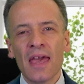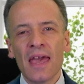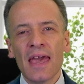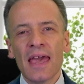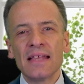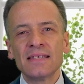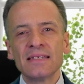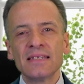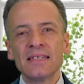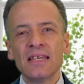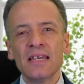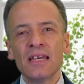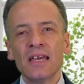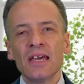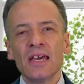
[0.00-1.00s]
and
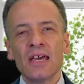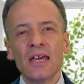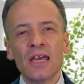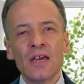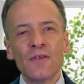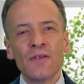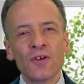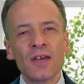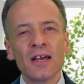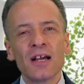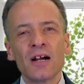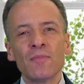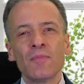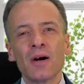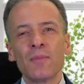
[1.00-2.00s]
see if you can
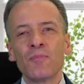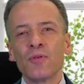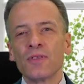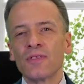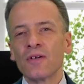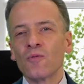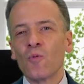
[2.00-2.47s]
come up with